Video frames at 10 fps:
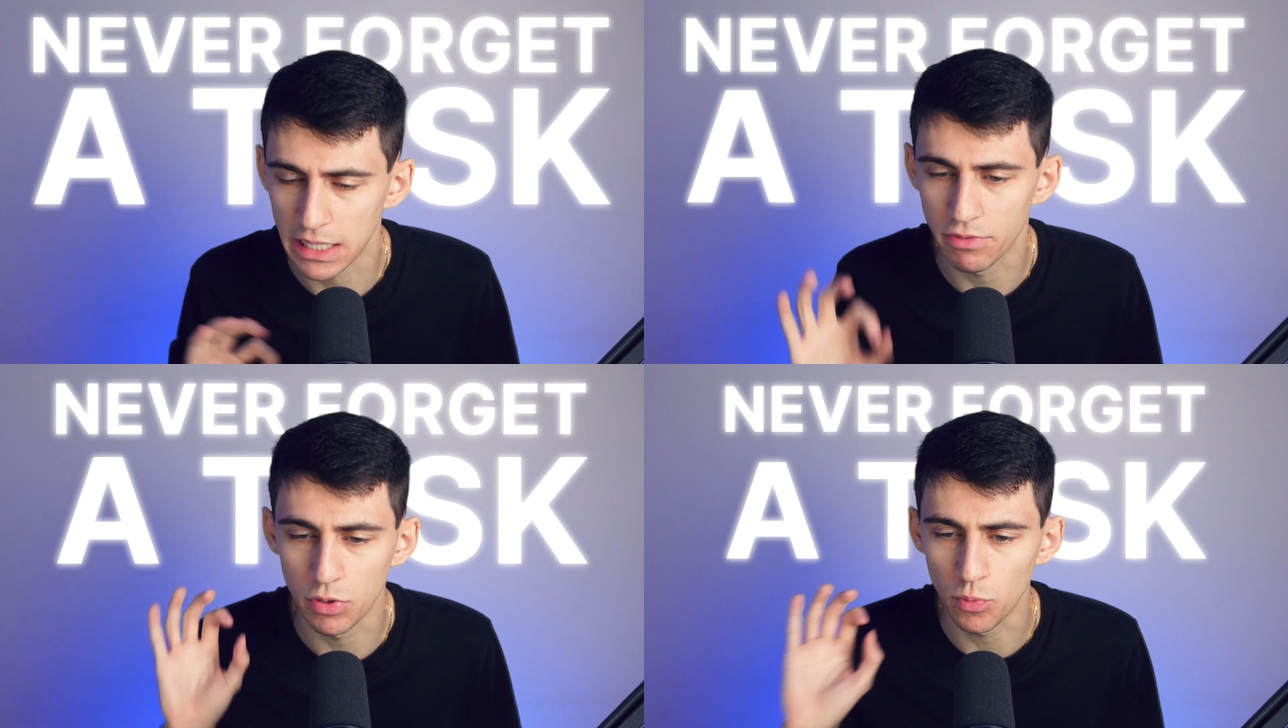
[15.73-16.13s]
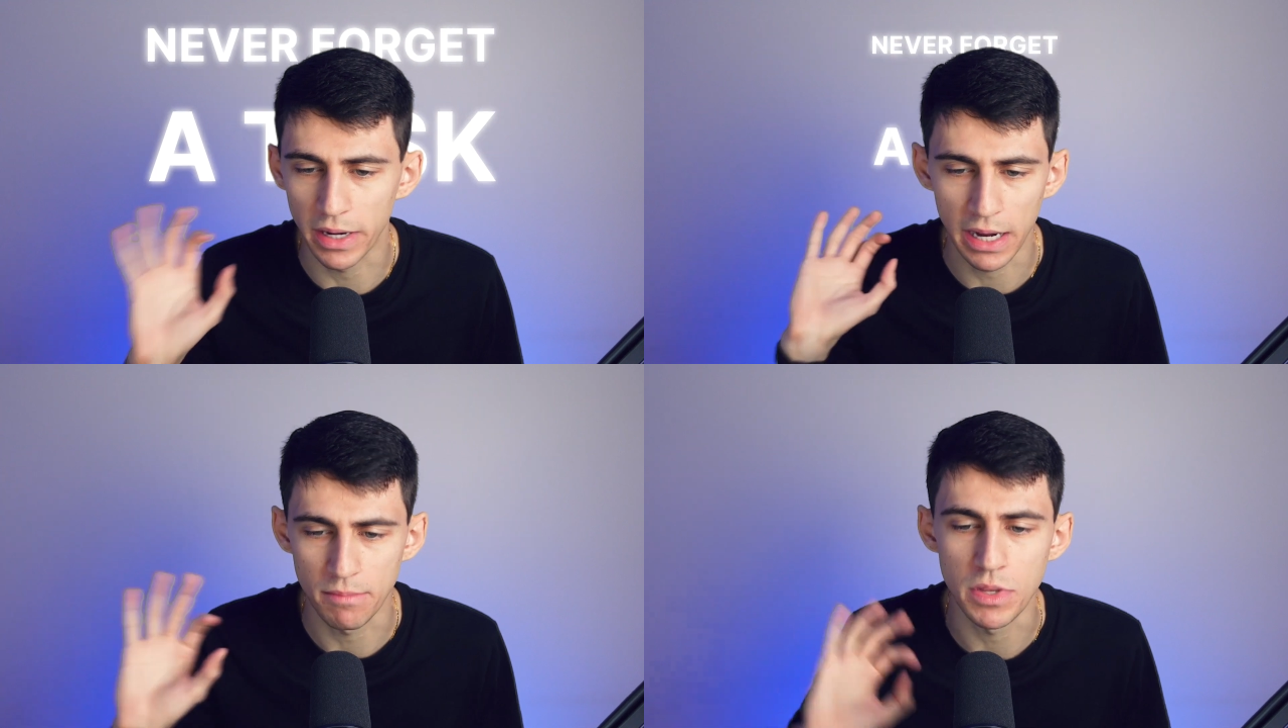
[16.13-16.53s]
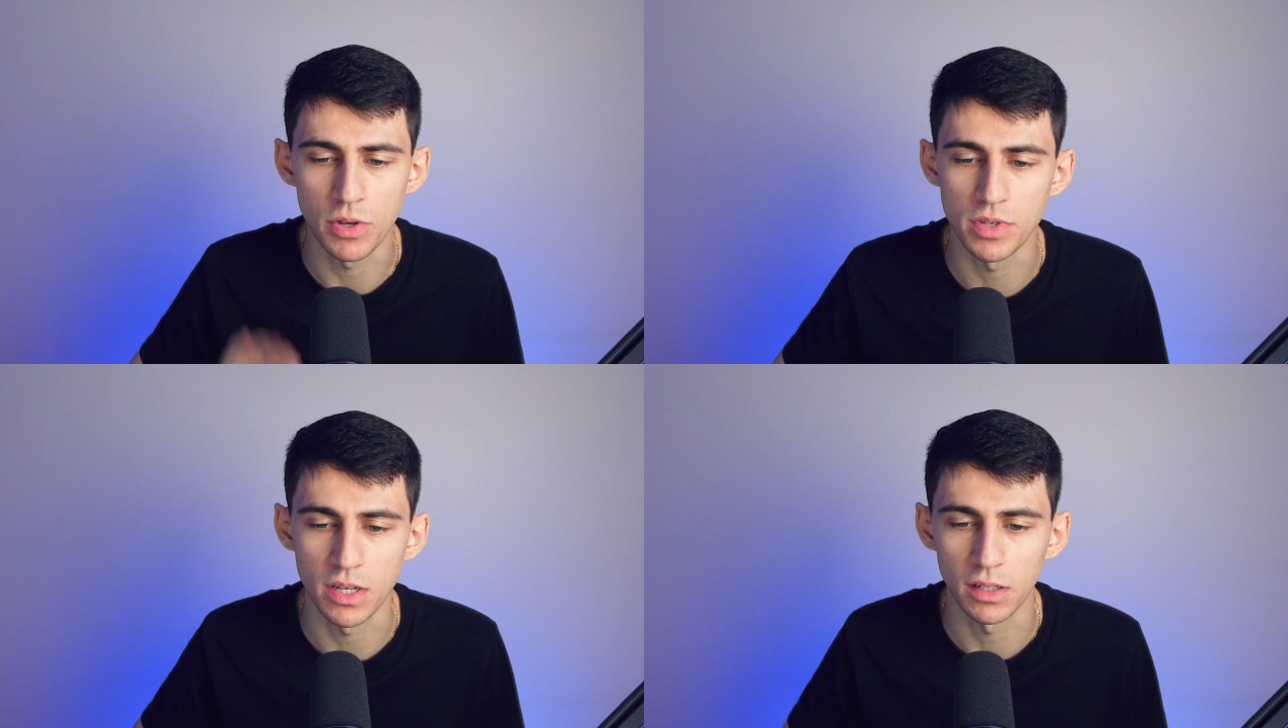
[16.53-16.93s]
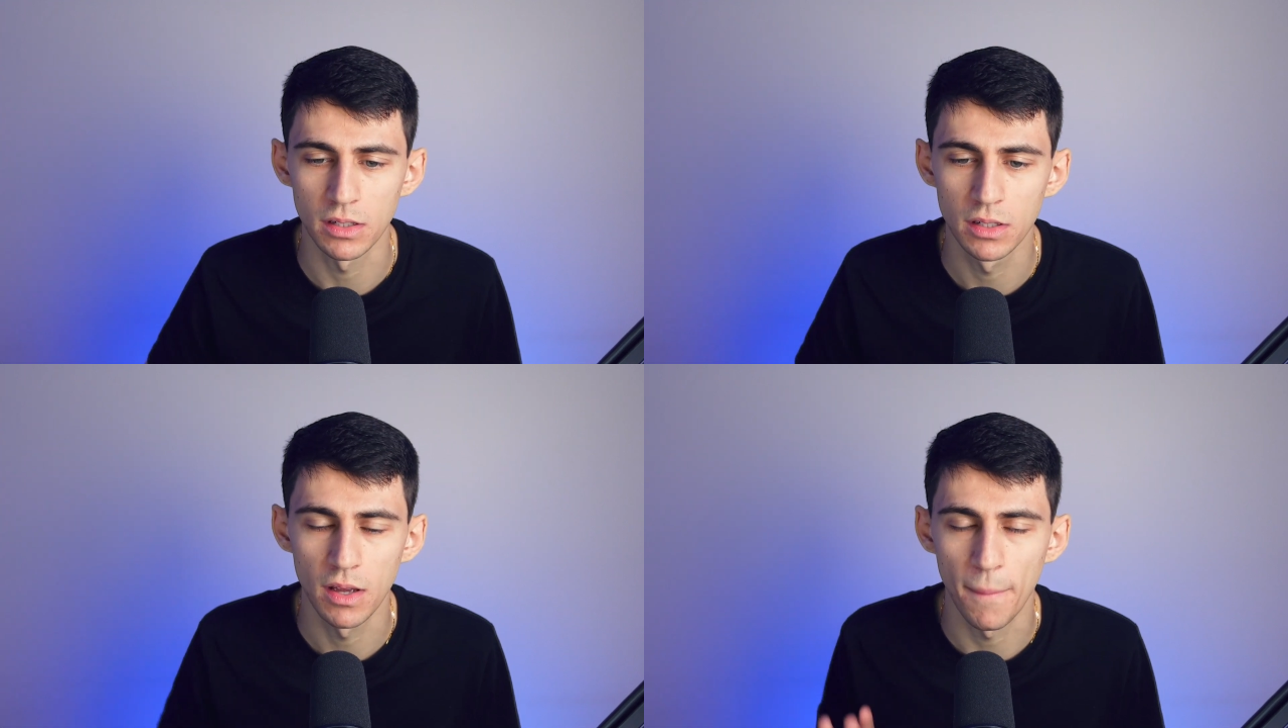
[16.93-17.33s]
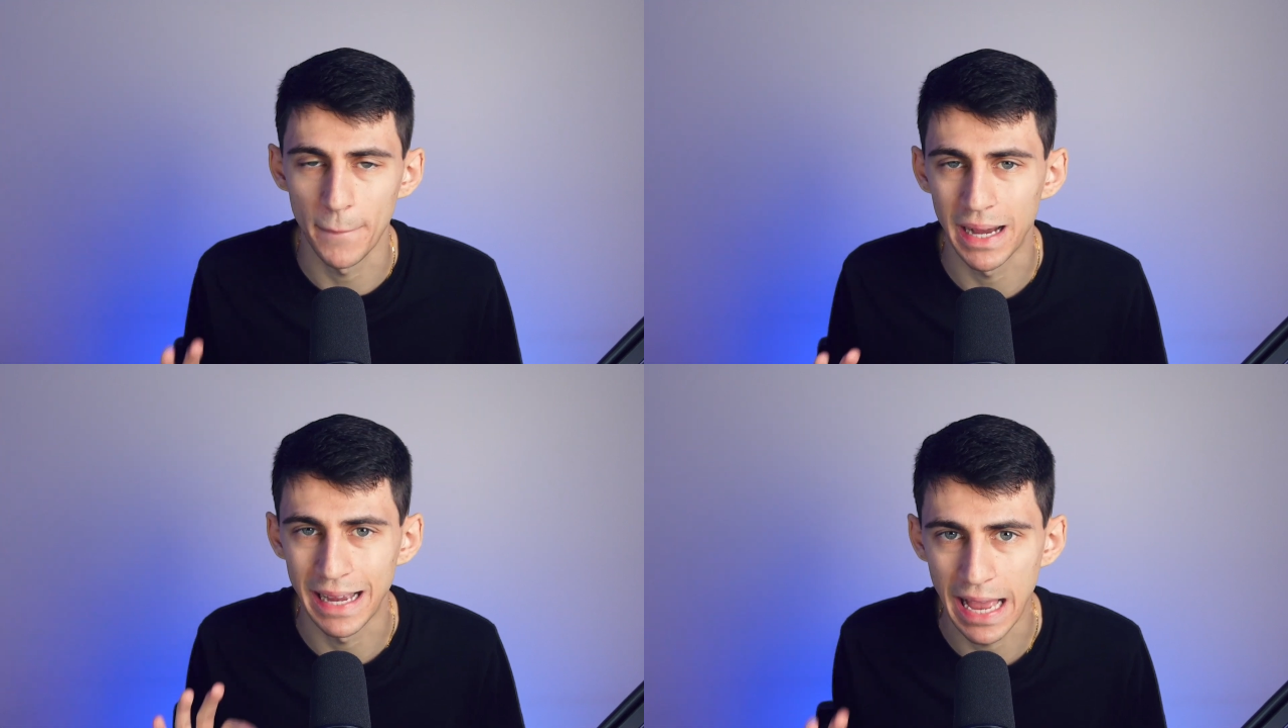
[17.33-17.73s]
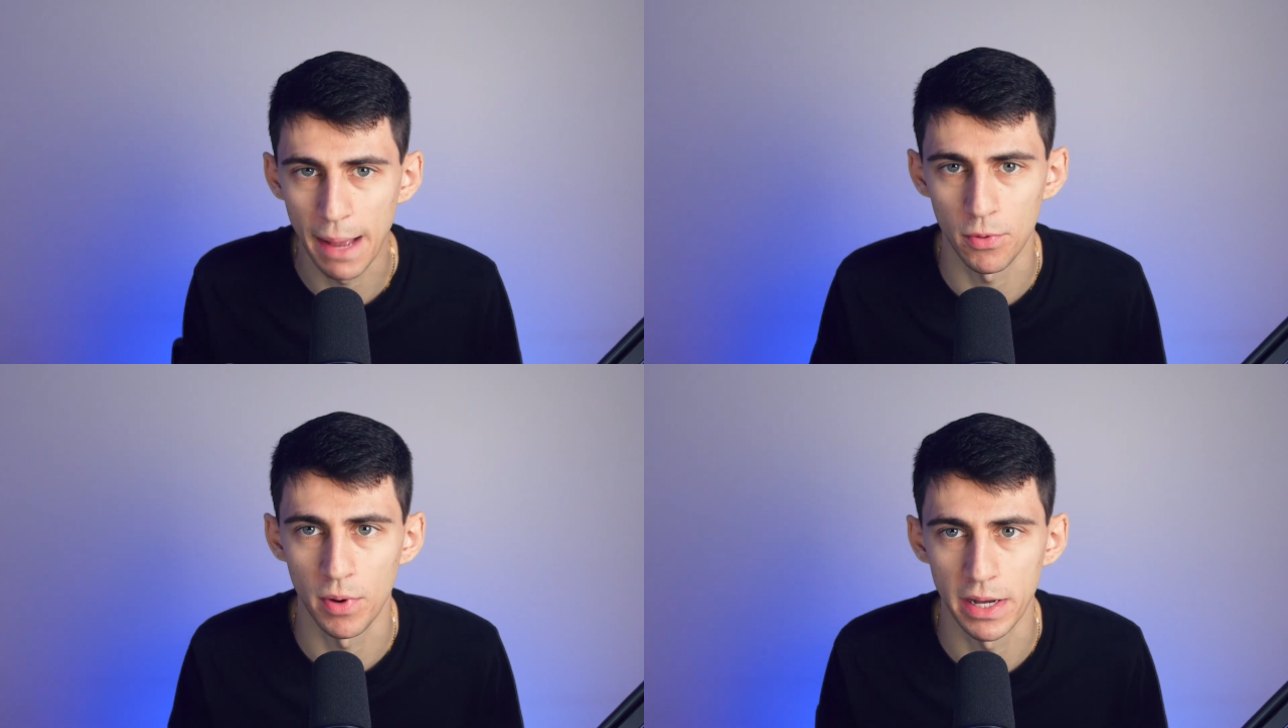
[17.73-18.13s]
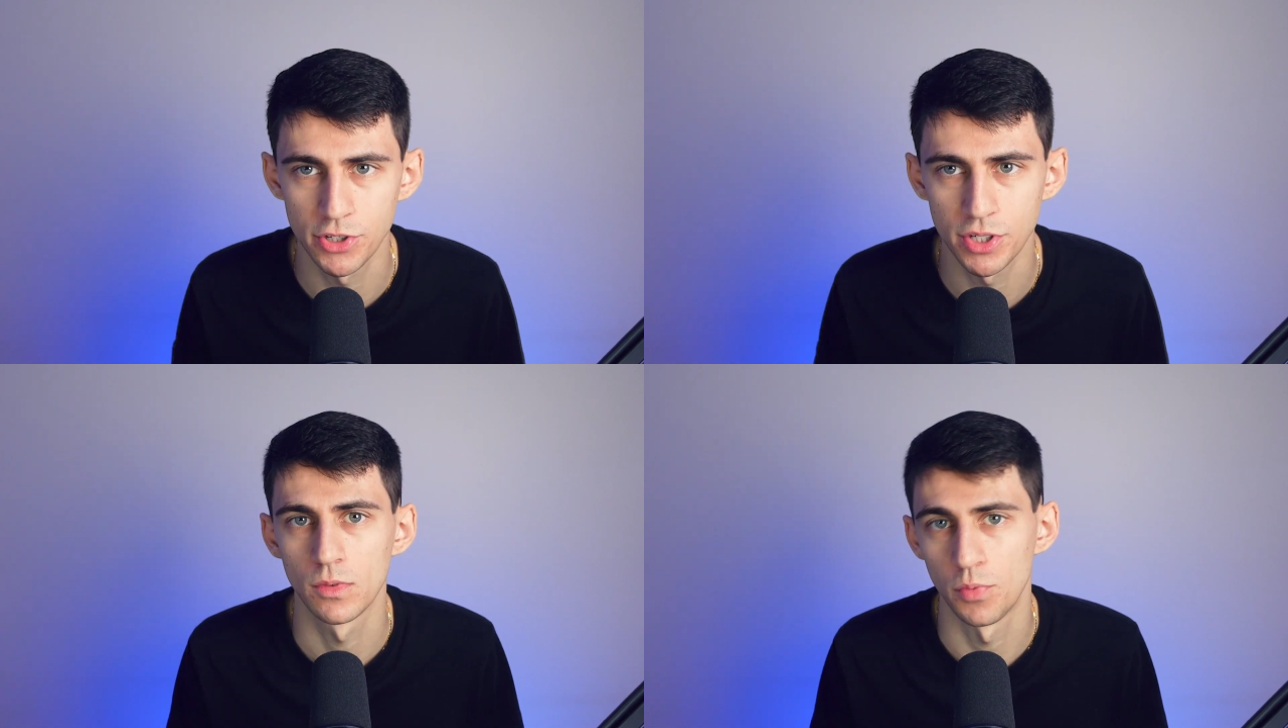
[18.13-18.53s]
even when I'm using my Apple Watch.